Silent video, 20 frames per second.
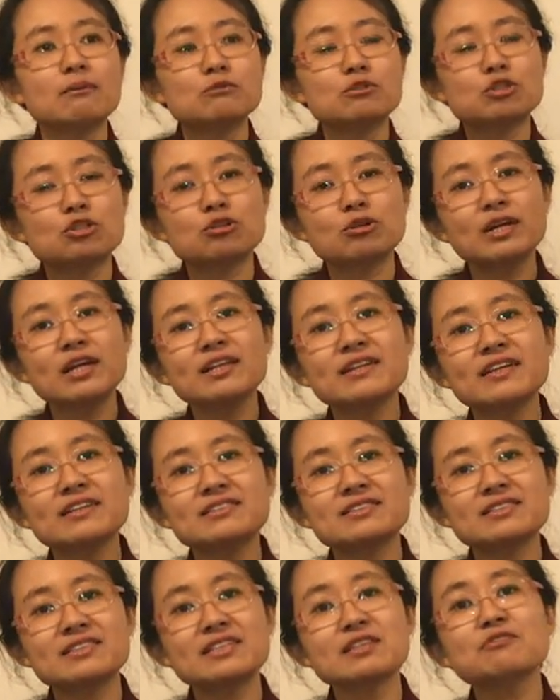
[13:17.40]
treat the
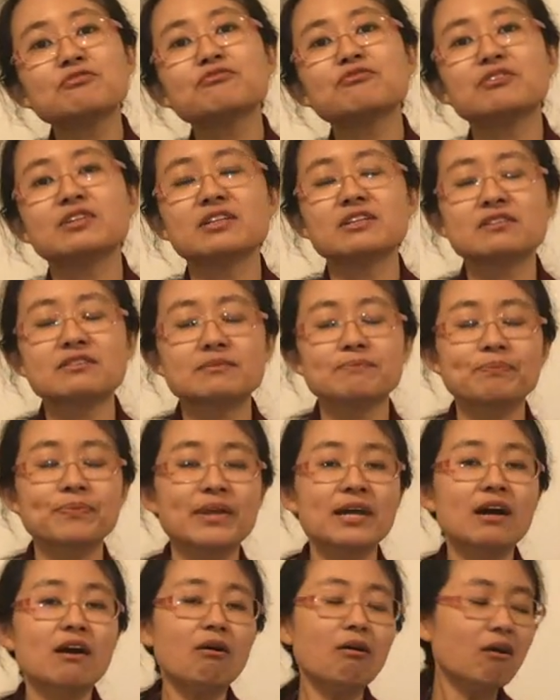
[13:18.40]
stiffness.
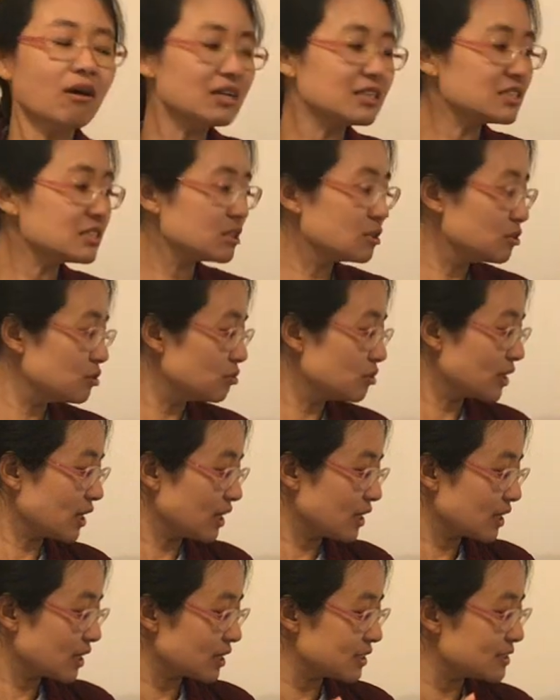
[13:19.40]
Also, you
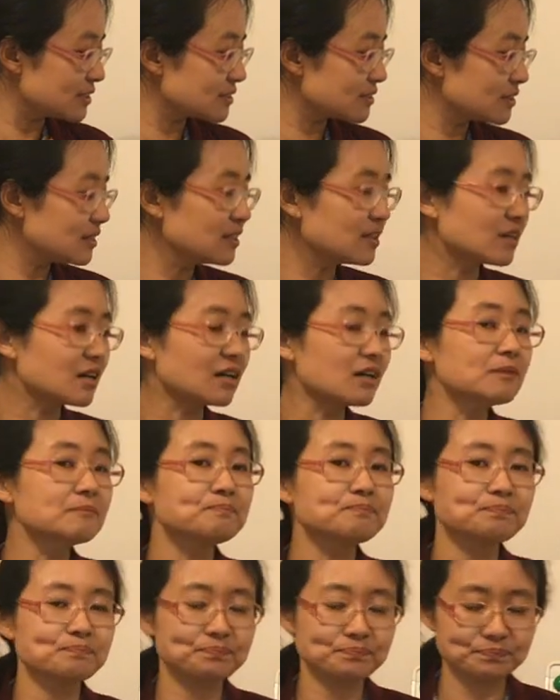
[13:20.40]
can consider